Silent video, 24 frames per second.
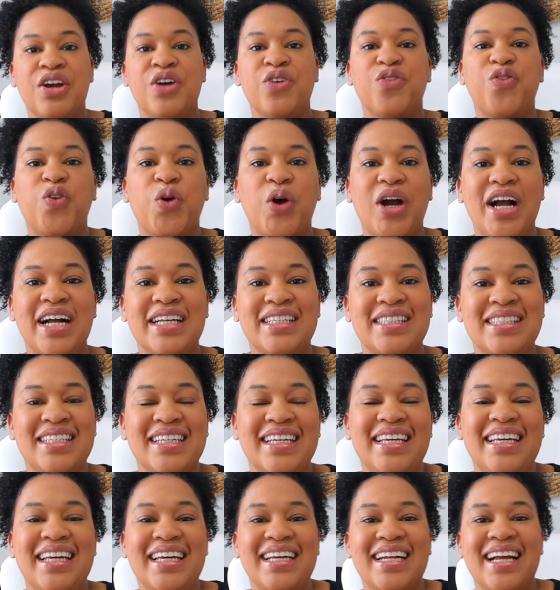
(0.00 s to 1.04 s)
for us to
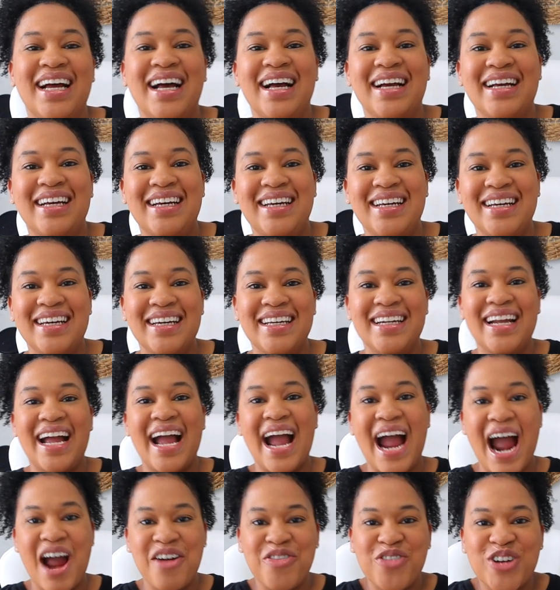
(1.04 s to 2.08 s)
get a good
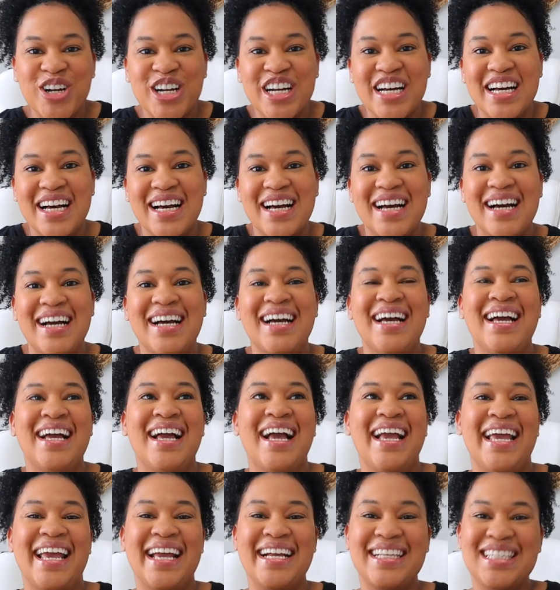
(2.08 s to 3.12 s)
Africa
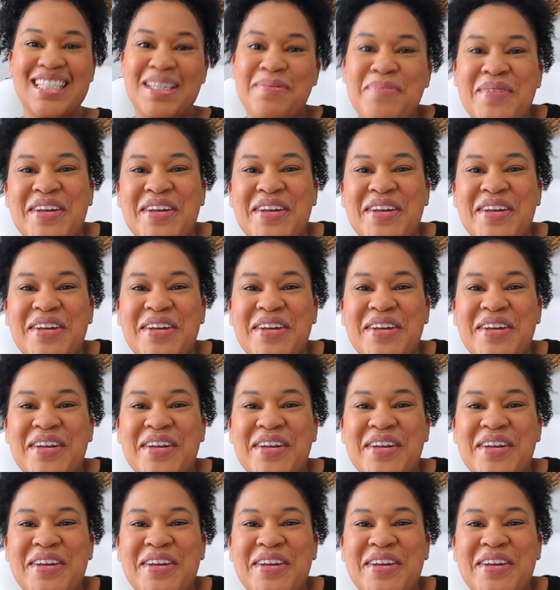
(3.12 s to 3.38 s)
experience.